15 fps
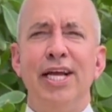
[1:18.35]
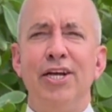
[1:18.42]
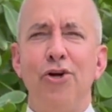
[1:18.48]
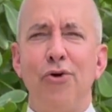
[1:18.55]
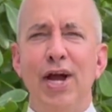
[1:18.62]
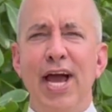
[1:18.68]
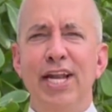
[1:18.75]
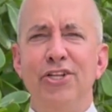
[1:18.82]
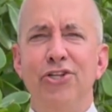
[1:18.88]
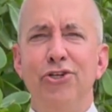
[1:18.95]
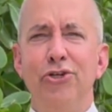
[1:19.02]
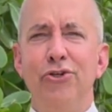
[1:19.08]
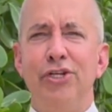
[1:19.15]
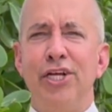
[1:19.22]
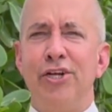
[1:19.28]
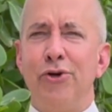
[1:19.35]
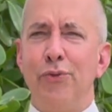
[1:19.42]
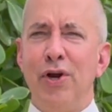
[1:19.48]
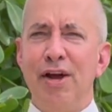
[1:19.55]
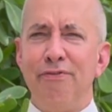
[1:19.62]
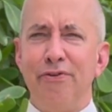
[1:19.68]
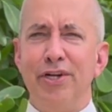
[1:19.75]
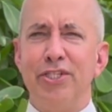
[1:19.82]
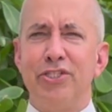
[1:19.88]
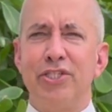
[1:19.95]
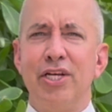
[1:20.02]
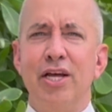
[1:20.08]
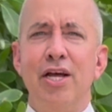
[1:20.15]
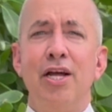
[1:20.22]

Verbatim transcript: ingratitude, and irreverence